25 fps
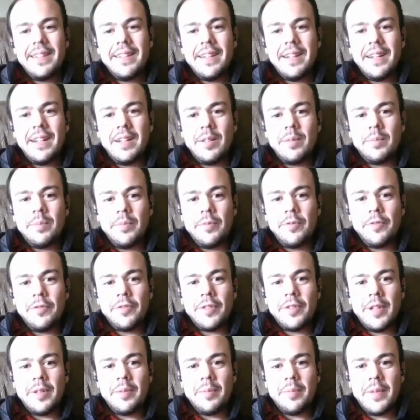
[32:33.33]

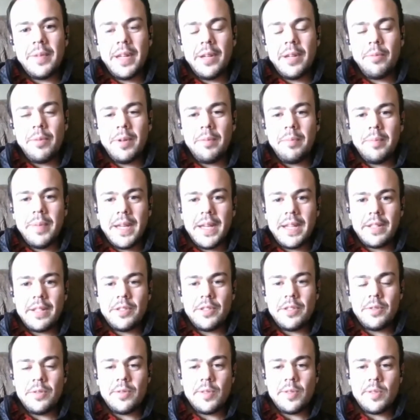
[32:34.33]
I went back
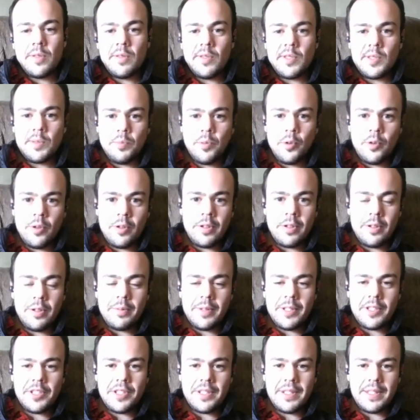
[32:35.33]
to, so I was born
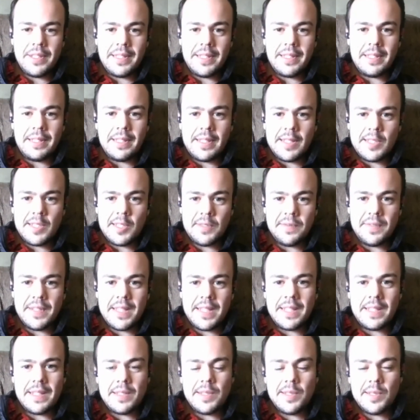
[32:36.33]
originally in Las
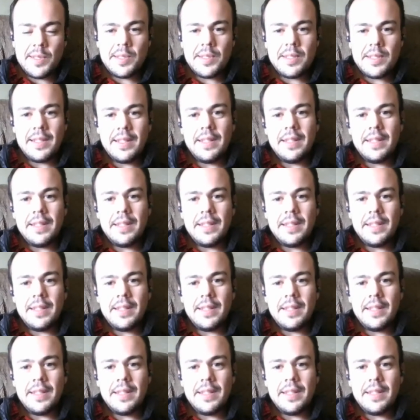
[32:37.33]
Vegas,